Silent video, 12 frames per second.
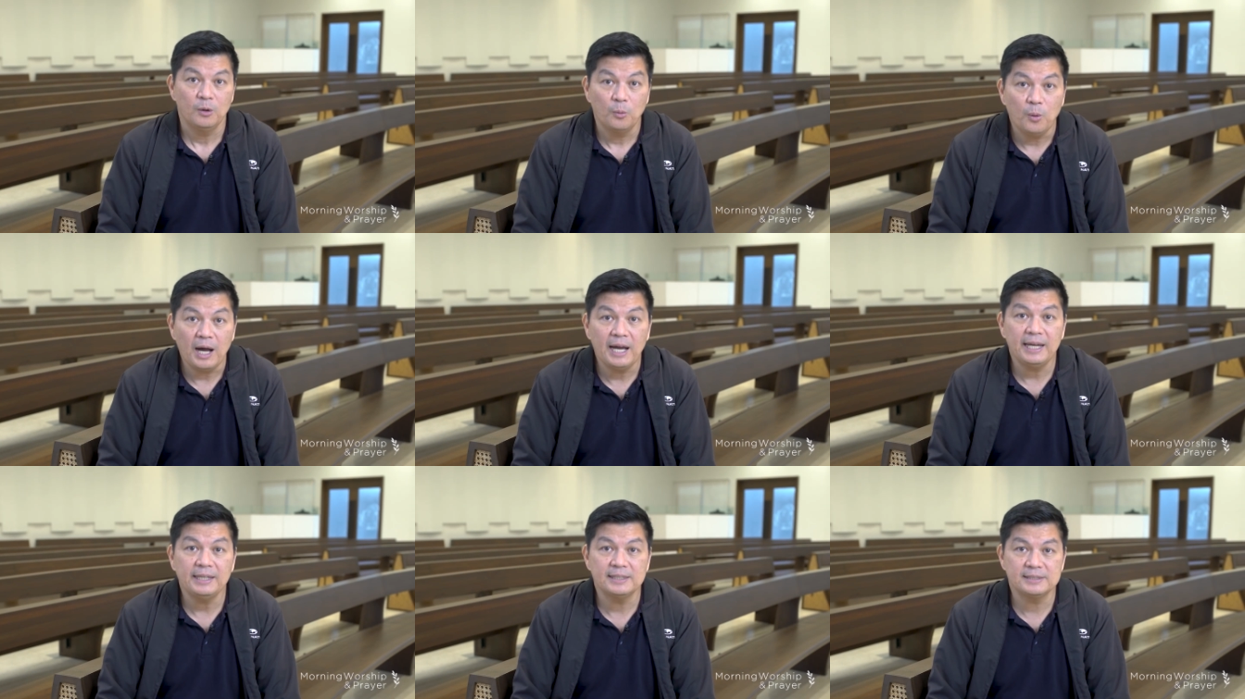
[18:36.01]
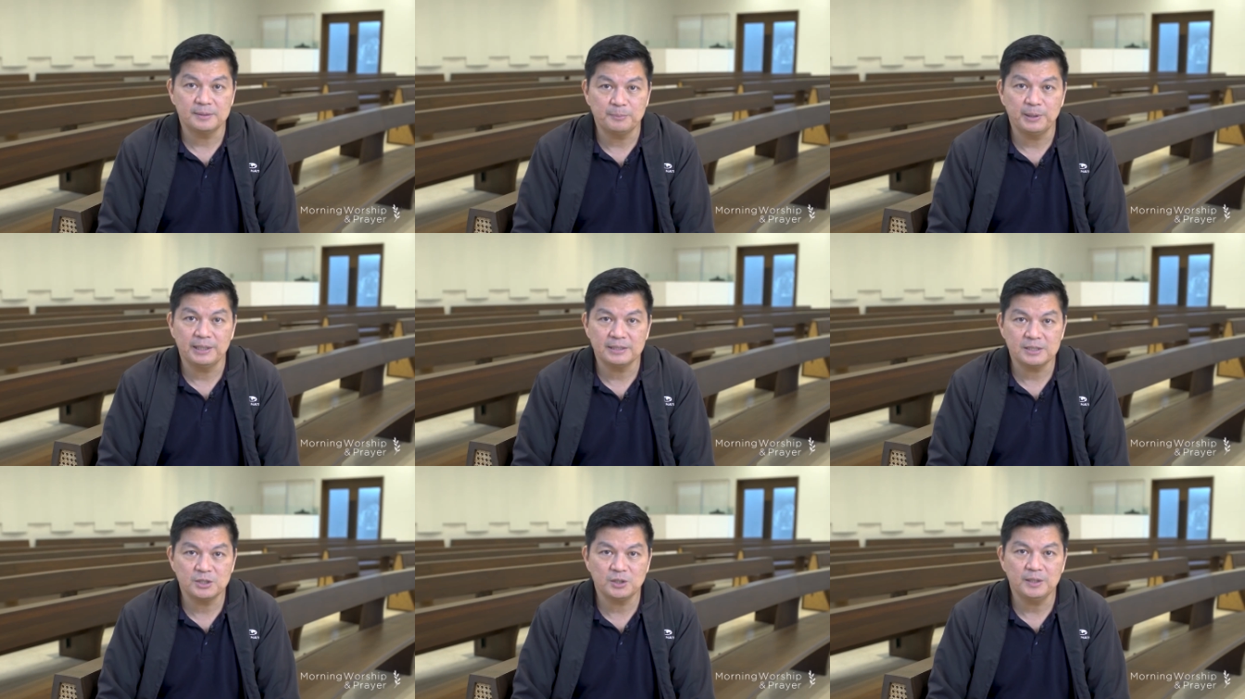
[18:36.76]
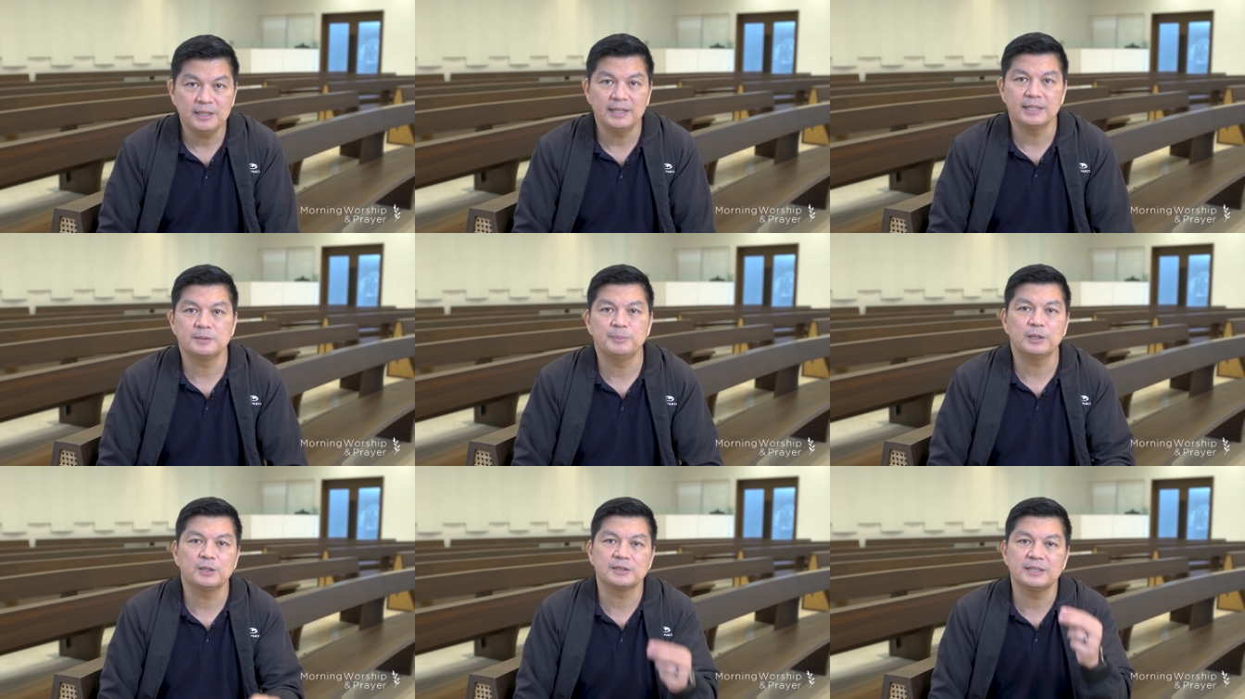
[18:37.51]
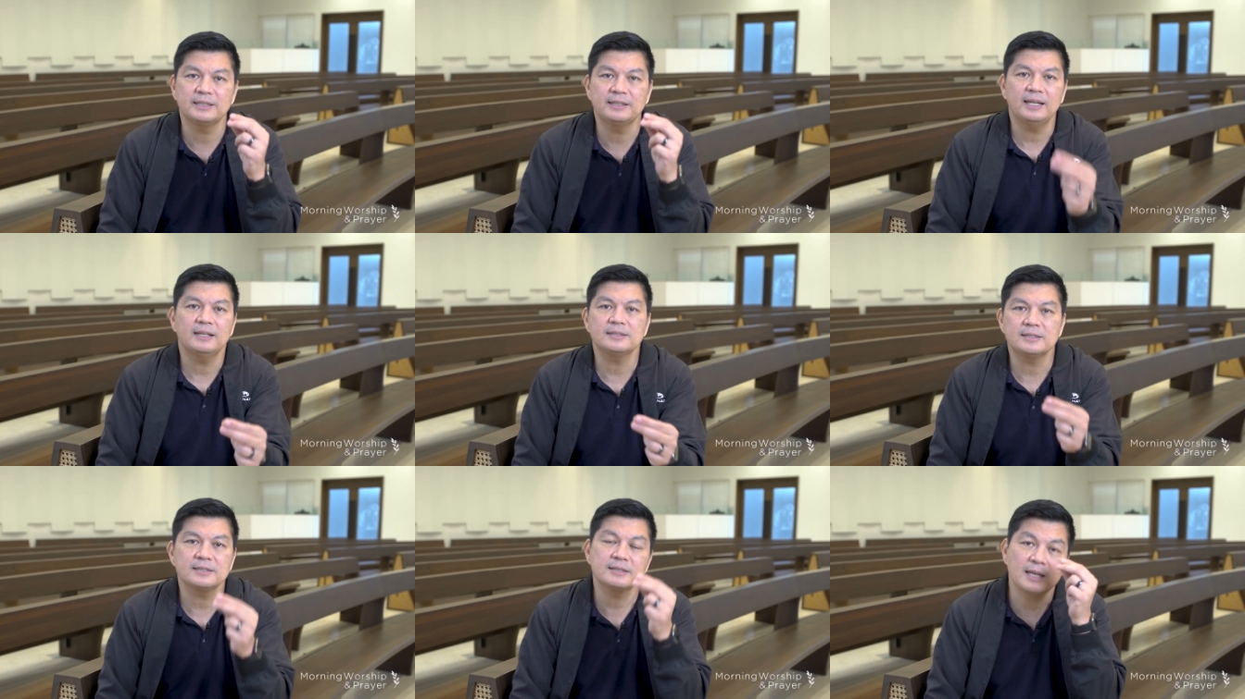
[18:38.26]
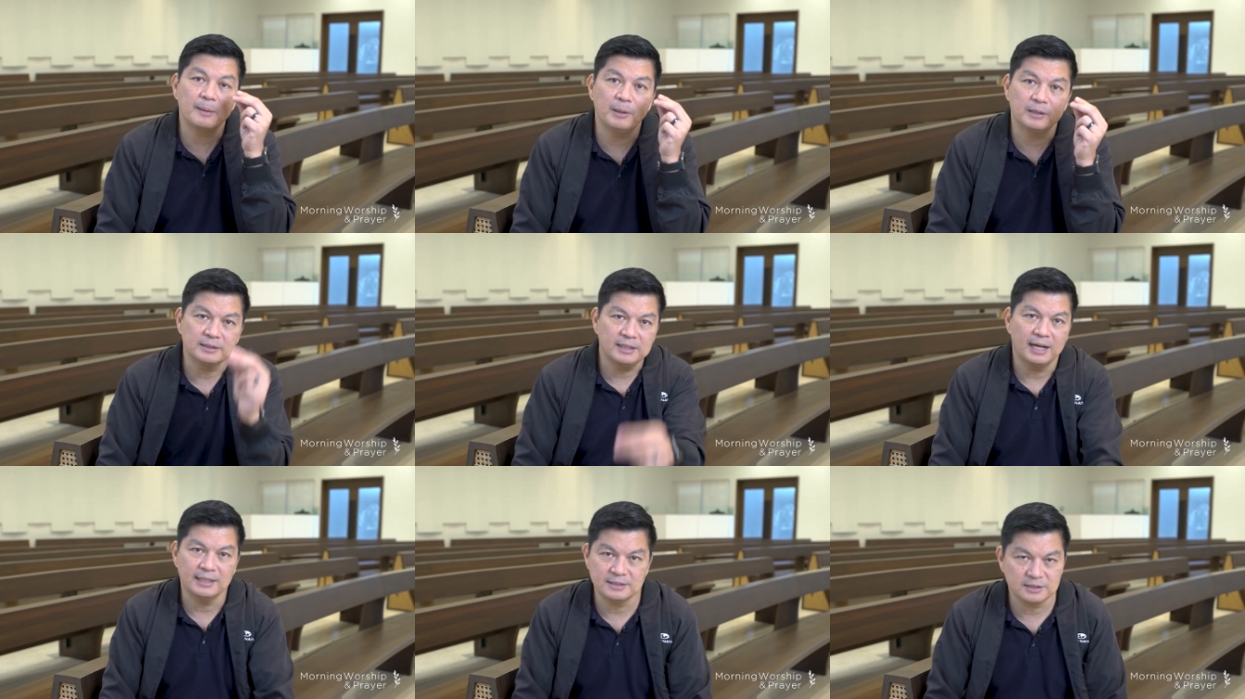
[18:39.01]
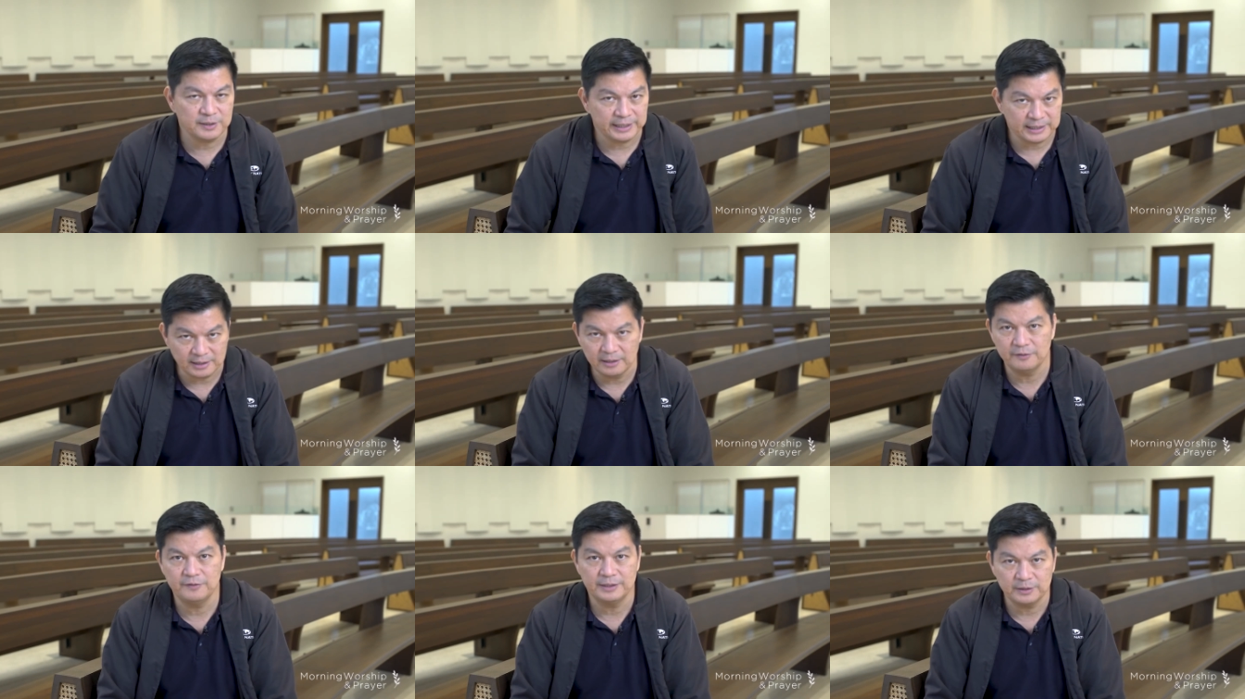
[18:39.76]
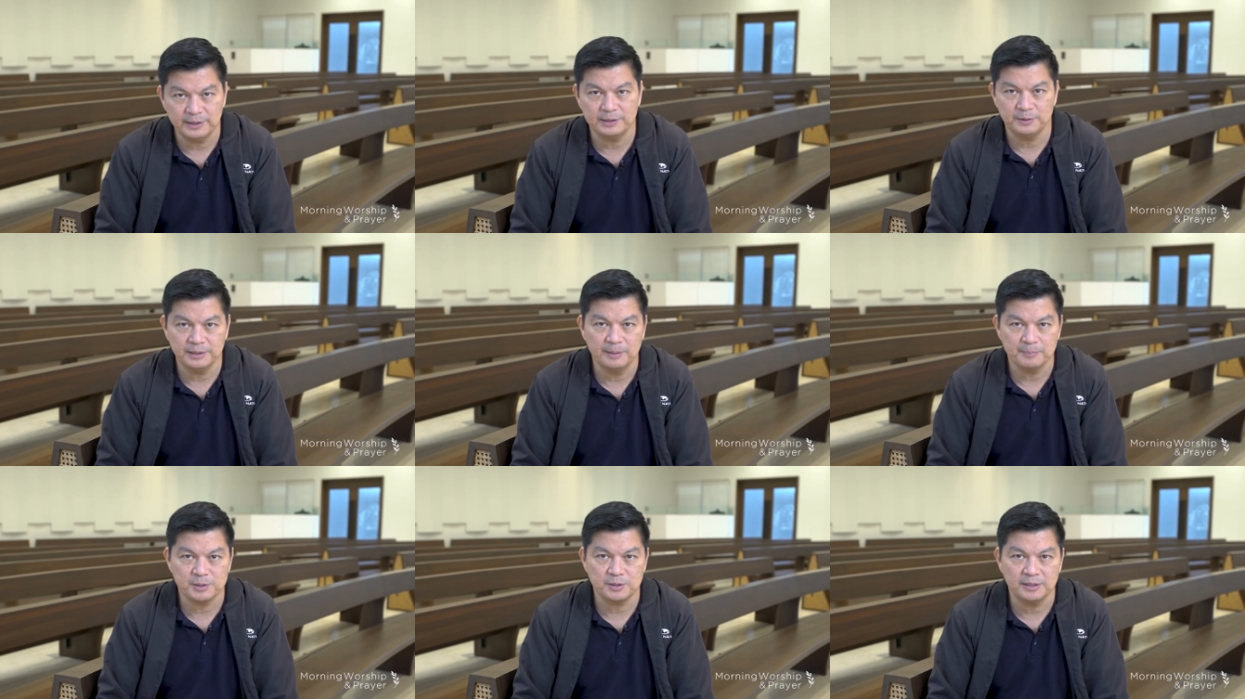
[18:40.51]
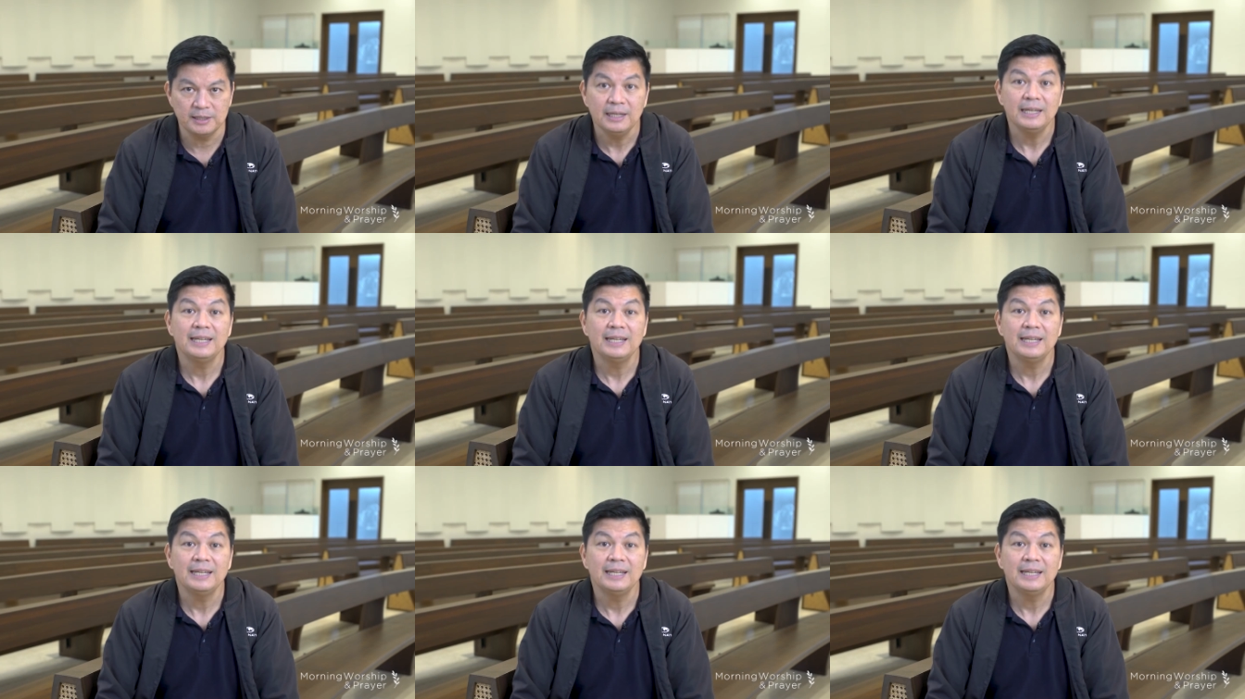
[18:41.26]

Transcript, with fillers: Why does it bring us joy? It is because it tells us about God's great love and great redemption.